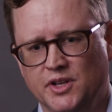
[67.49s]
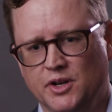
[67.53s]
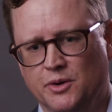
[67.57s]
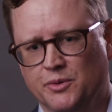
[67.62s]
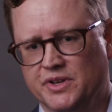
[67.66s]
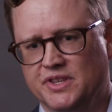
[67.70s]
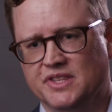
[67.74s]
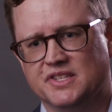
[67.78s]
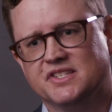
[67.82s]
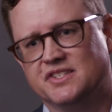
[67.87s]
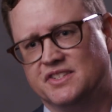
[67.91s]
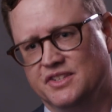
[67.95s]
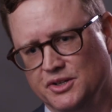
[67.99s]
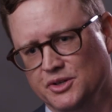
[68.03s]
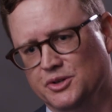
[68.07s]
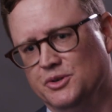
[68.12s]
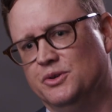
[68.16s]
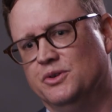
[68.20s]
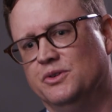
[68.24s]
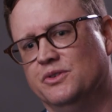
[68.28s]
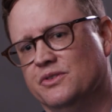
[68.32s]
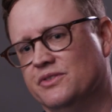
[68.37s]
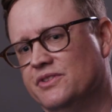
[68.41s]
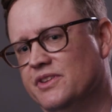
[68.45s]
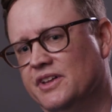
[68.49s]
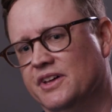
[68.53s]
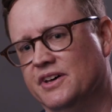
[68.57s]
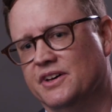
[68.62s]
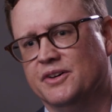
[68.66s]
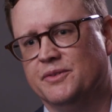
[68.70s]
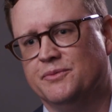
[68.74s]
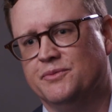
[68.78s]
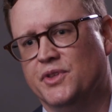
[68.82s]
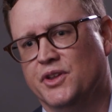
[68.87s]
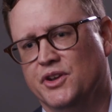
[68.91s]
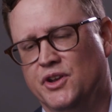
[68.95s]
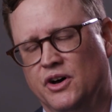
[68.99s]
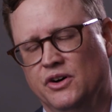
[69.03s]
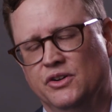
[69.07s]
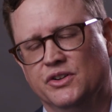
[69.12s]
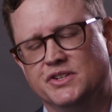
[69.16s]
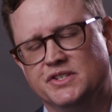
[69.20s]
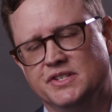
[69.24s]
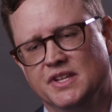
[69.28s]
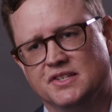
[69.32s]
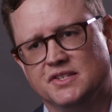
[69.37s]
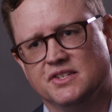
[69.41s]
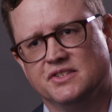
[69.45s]
instill the
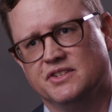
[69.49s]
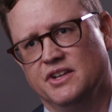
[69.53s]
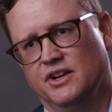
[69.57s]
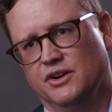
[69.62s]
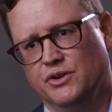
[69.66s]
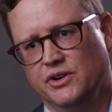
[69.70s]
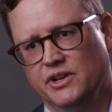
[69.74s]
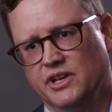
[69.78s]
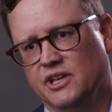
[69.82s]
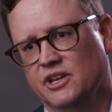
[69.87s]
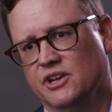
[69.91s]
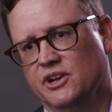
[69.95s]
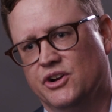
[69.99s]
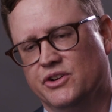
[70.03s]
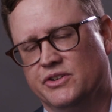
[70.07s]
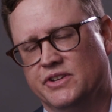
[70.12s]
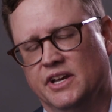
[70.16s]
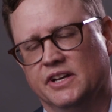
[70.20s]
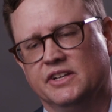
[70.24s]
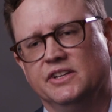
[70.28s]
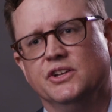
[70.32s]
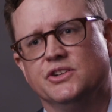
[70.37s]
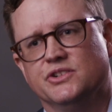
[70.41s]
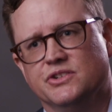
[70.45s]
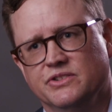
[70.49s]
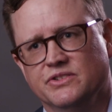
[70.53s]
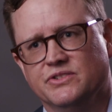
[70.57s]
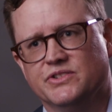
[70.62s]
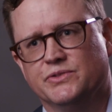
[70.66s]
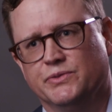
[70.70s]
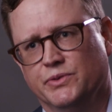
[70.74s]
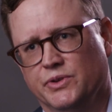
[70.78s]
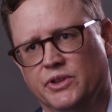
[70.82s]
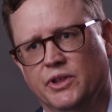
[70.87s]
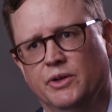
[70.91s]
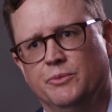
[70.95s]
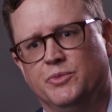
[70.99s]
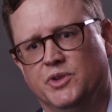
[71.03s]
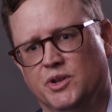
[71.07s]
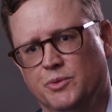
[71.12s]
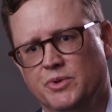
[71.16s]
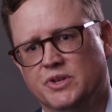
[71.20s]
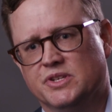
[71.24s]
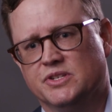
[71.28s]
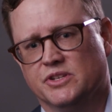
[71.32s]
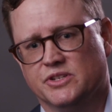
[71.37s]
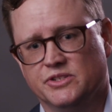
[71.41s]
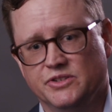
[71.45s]
knowledge necessary in our technicians for them to
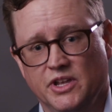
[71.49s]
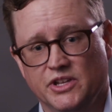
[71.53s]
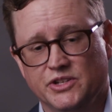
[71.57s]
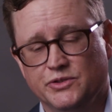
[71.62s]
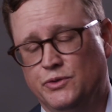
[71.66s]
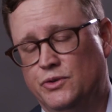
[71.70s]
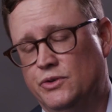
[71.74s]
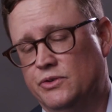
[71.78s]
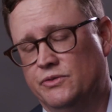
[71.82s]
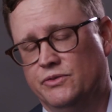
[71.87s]
be successful,